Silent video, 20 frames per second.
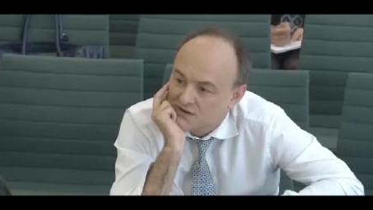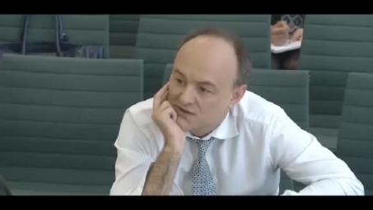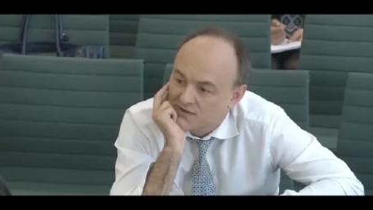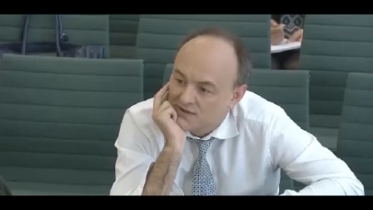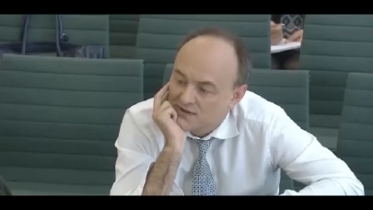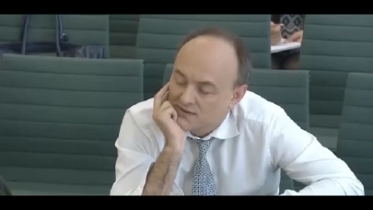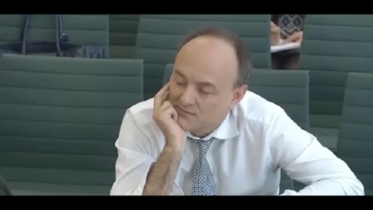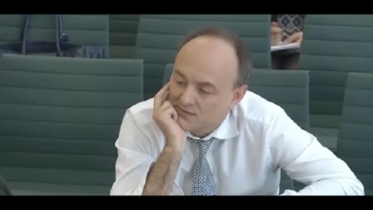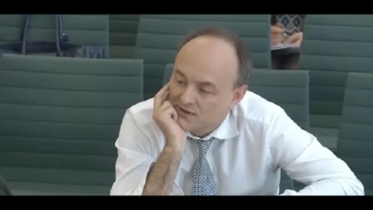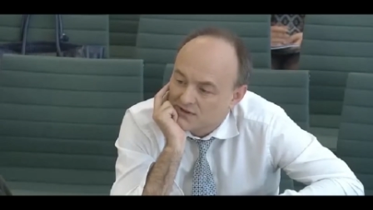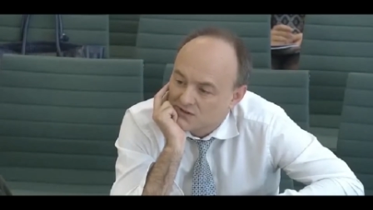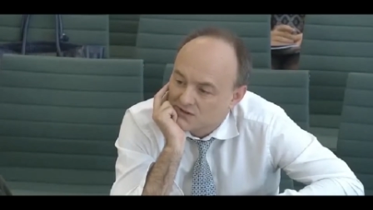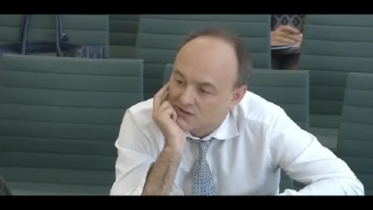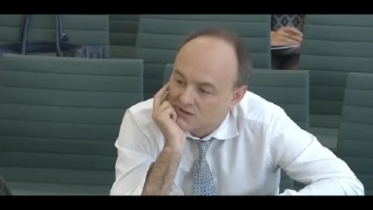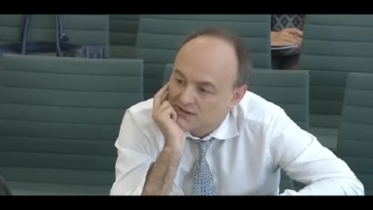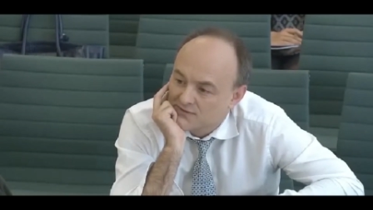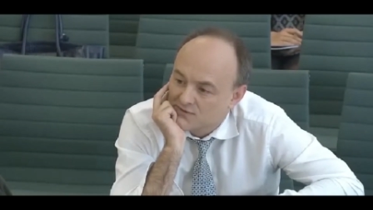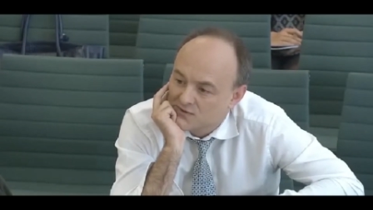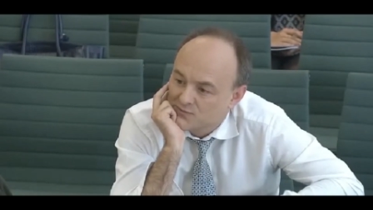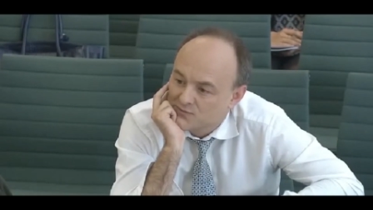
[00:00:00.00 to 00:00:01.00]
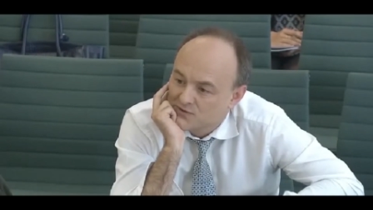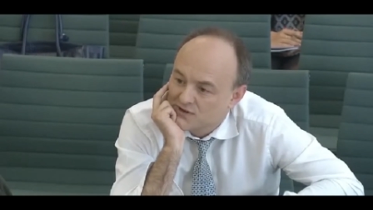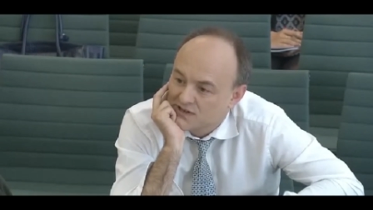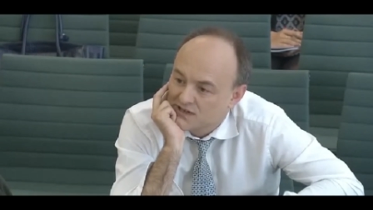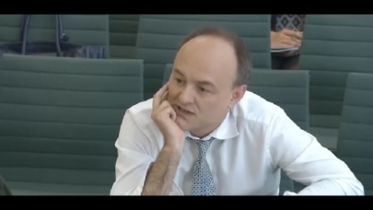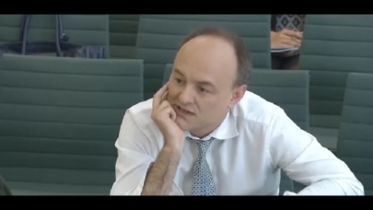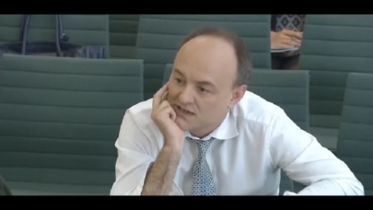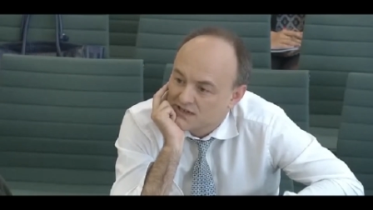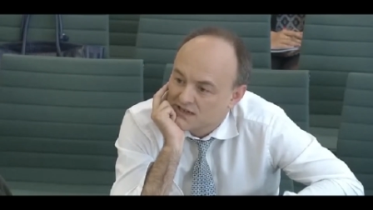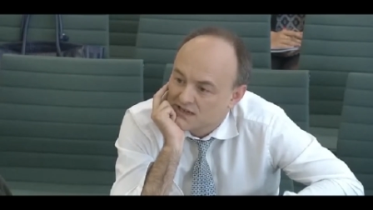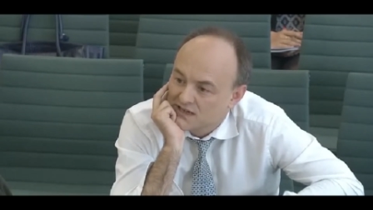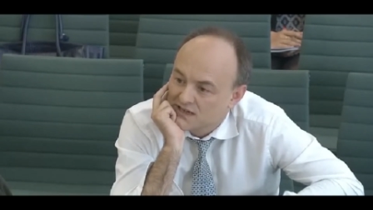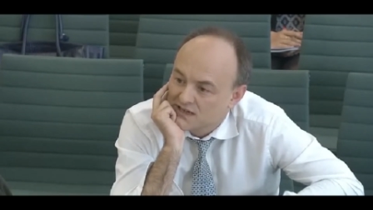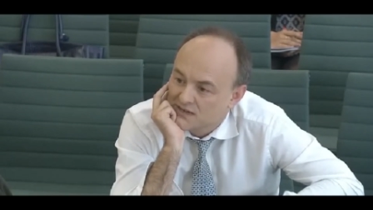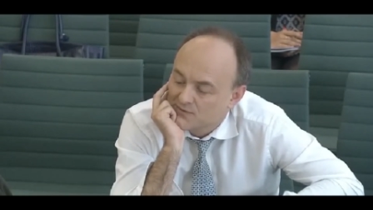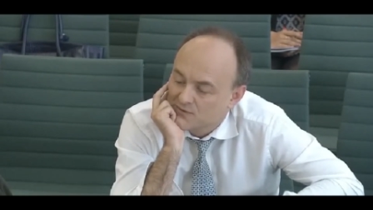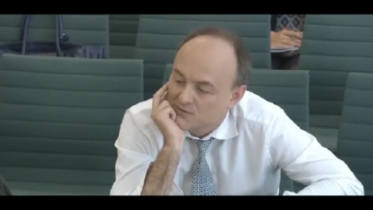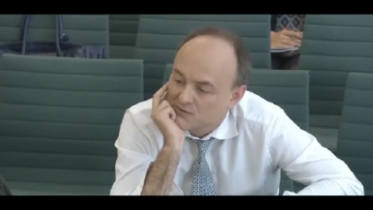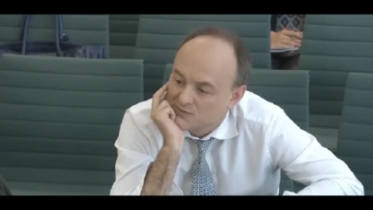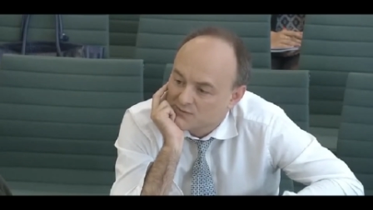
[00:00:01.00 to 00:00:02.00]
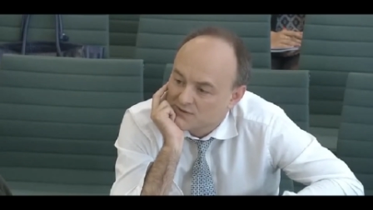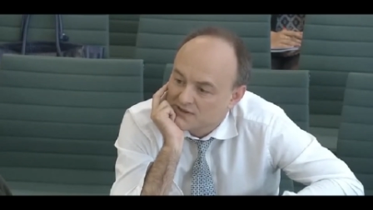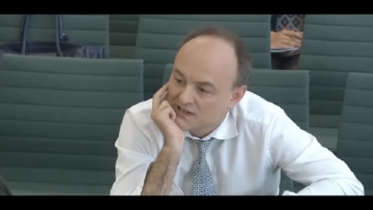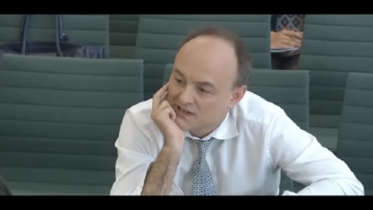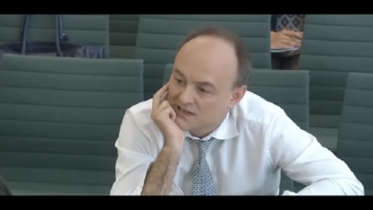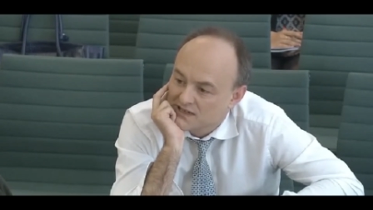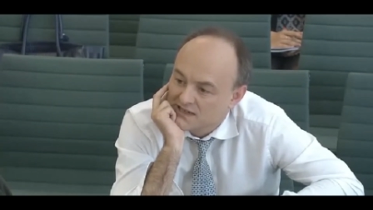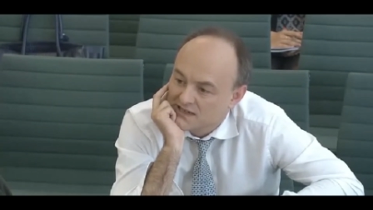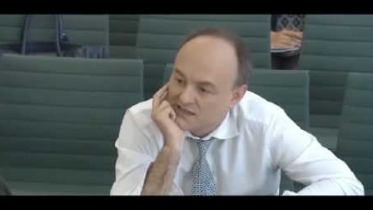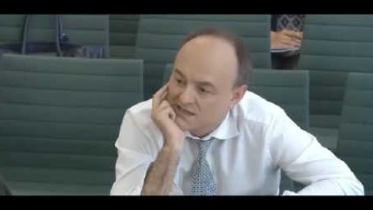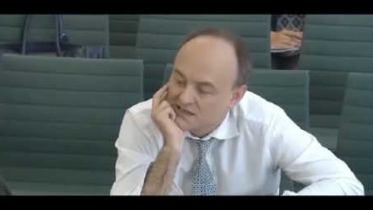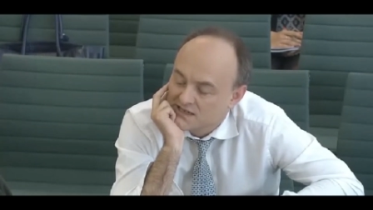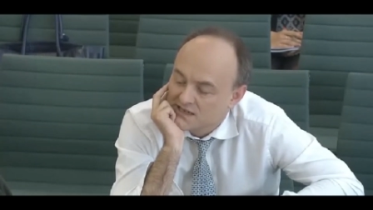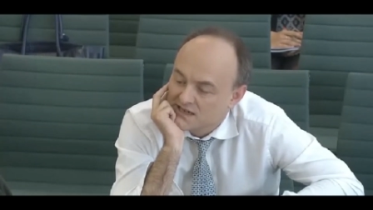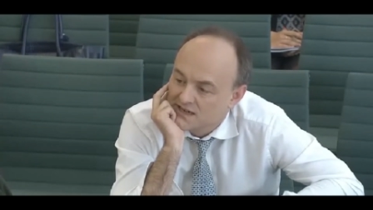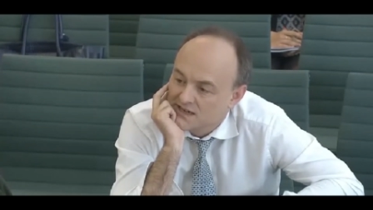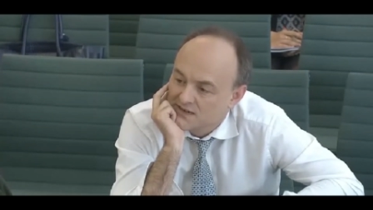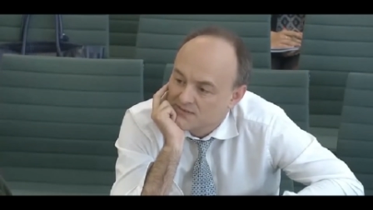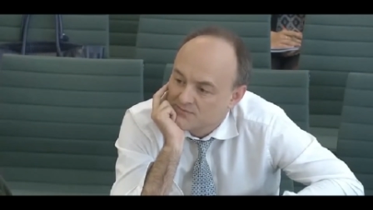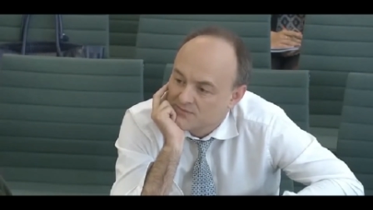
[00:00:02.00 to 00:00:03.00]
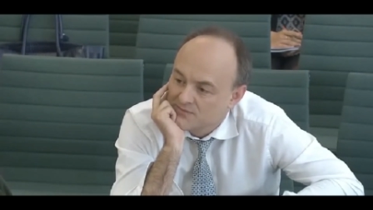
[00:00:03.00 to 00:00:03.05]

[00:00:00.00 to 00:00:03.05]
I think Michael Gove was pretty clear. It was pretty clear yesterday.